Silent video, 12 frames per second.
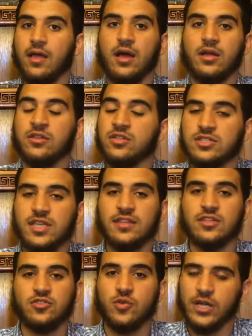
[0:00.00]

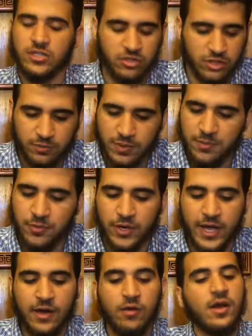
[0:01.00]
understand that you guys are good people
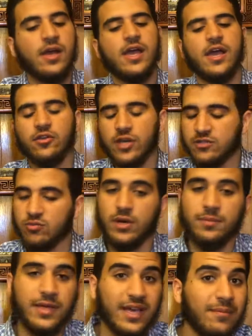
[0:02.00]
now and you guys
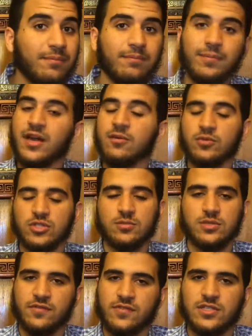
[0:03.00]
want to become better
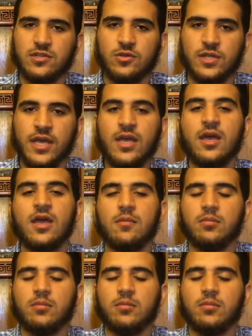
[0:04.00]
Muslims every single day,